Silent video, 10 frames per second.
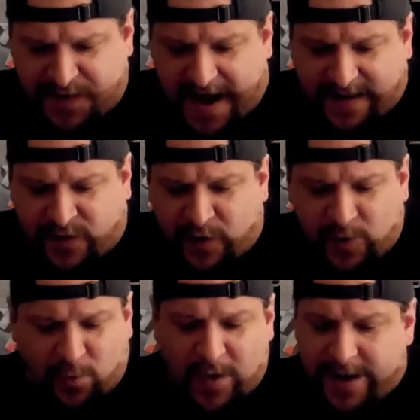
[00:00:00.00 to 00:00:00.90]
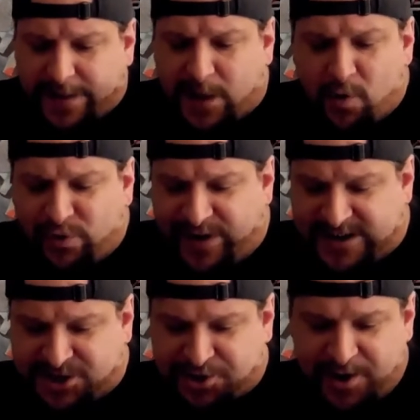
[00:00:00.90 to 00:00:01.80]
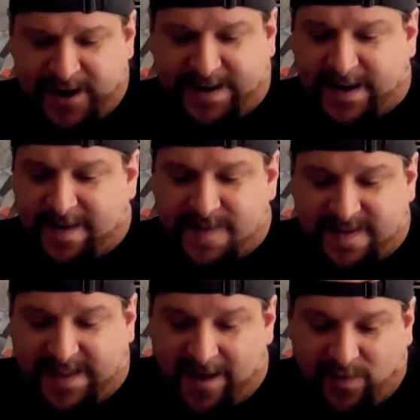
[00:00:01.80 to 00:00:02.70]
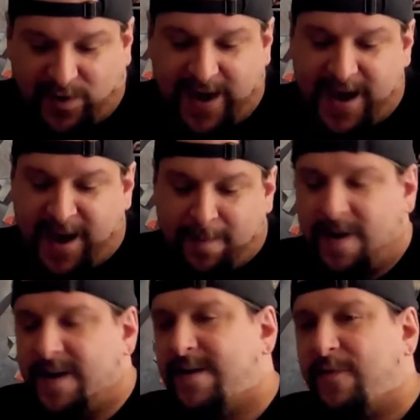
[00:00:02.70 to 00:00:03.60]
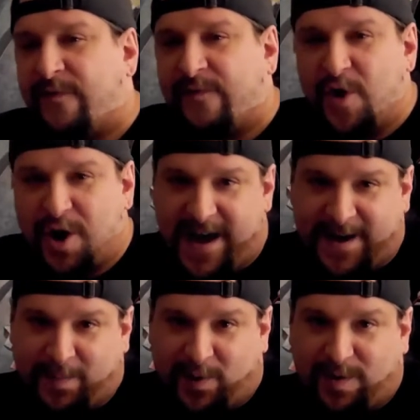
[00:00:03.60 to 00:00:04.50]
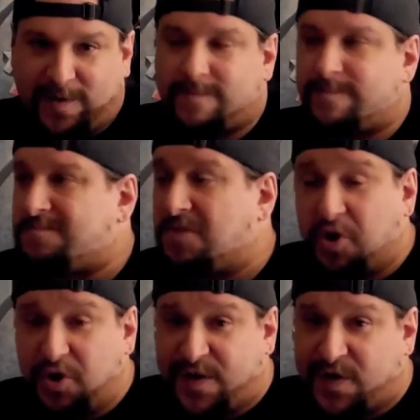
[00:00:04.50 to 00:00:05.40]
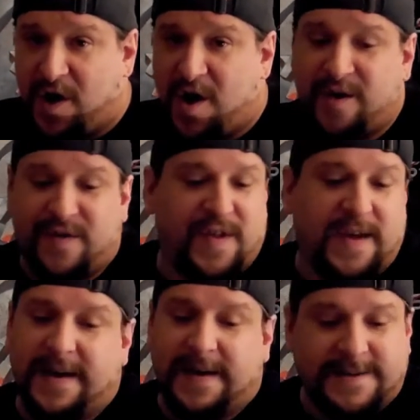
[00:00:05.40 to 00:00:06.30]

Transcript: Side 2, Lonely Street, The Devil Game, forgettable. Good songs.